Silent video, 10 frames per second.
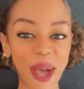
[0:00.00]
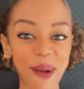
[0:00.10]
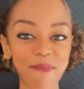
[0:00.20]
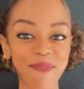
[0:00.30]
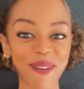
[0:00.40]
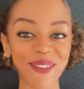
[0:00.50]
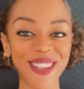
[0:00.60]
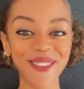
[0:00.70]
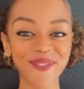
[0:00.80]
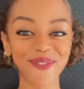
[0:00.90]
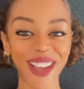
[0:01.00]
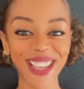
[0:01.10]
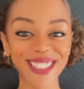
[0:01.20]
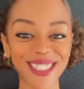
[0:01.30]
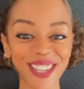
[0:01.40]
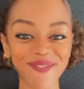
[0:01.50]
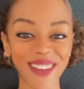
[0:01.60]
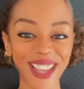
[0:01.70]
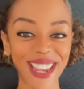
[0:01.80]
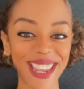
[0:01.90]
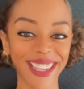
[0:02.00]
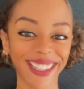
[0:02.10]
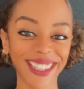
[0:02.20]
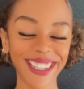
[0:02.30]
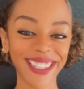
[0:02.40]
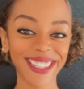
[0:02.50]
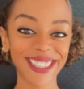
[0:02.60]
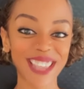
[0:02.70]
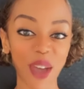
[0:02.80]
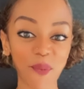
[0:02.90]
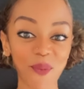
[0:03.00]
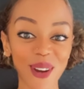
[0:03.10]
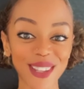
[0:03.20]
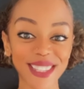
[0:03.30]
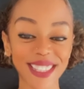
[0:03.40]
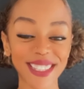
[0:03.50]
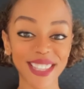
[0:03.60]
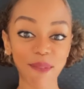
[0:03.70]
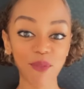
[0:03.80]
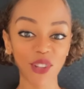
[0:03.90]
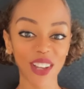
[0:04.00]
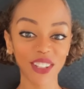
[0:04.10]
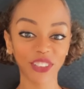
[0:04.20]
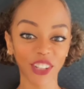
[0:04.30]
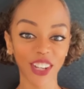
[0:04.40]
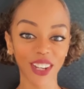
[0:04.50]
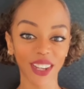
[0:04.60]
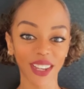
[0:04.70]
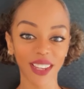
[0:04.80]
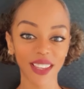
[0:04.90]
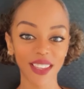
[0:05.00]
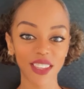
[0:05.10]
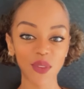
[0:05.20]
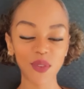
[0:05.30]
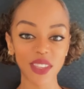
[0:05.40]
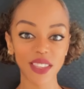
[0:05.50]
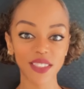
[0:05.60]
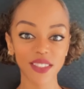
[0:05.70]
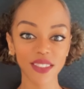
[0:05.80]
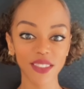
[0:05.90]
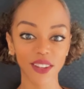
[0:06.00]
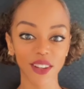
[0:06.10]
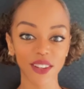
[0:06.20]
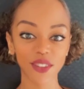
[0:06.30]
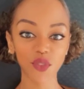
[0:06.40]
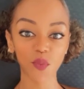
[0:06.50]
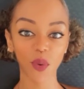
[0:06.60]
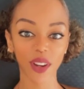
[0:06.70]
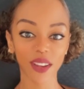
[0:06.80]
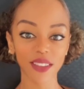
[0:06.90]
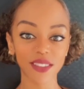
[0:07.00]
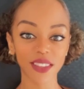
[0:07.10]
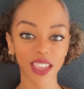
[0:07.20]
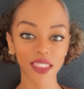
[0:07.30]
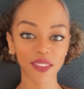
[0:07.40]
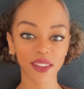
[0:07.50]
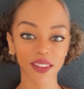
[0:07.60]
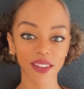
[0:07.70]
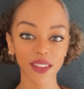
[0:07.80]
But when you find somebody that works at the same juncture, you need to learn to work together.